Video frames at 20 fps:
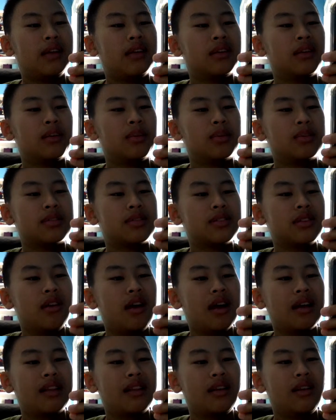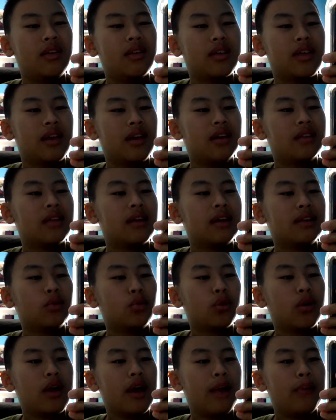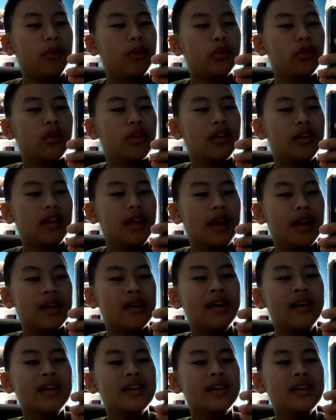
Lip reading: in a personal iCloud account and/or Apple to collect,